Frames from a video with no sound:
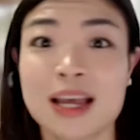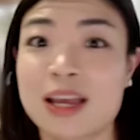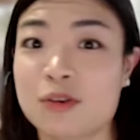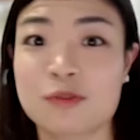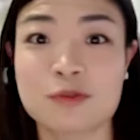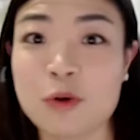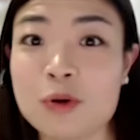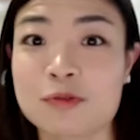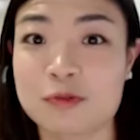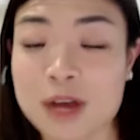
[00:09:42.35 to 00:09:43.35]
you know
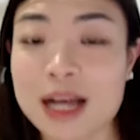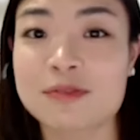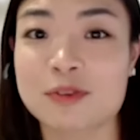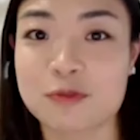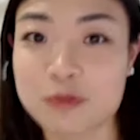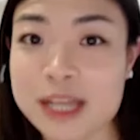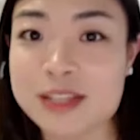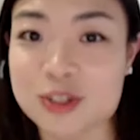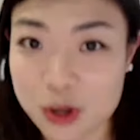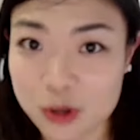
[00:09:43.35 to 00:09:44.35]
four to five
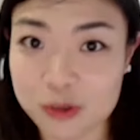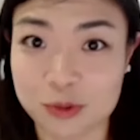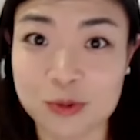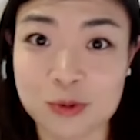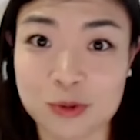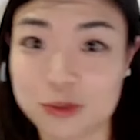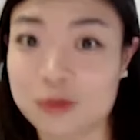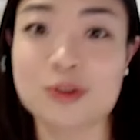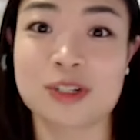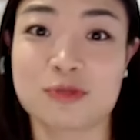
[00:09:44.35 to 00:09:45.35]
friends who
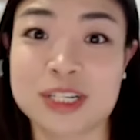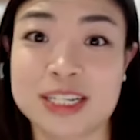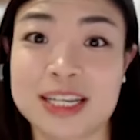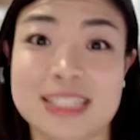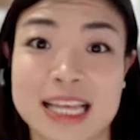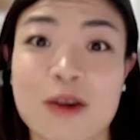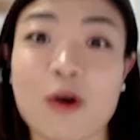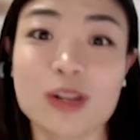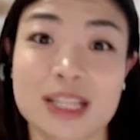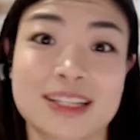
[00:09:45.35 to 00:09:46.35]
through different years had
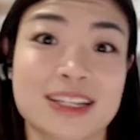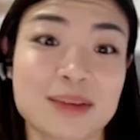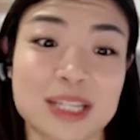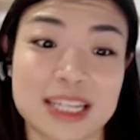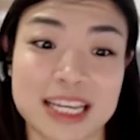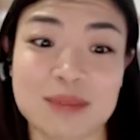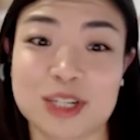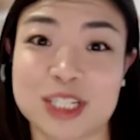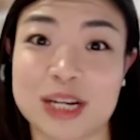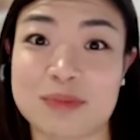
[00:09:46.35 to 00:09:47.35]
all ended up in the
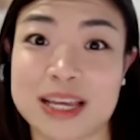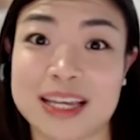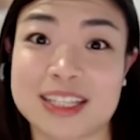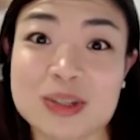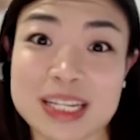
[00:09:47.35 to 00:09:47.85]
Cambridge MBA.